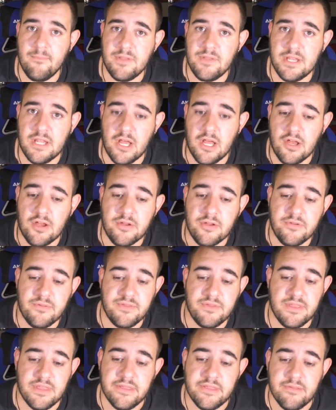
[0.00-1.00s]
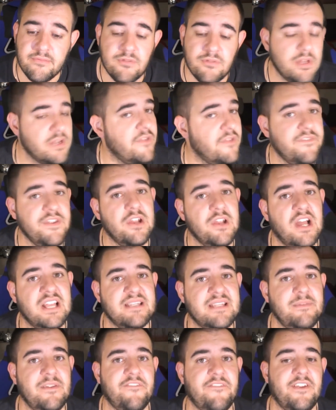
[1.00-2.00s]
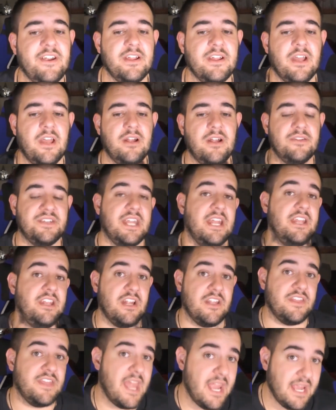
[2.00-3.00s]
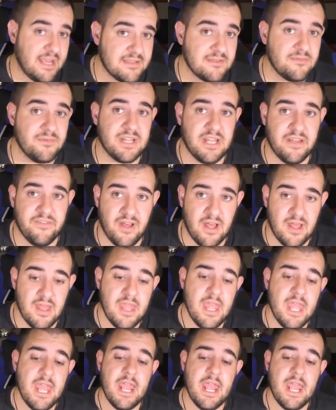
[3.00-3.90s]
If you guys give me a friend code, I'll say, you know, thanks or whatever.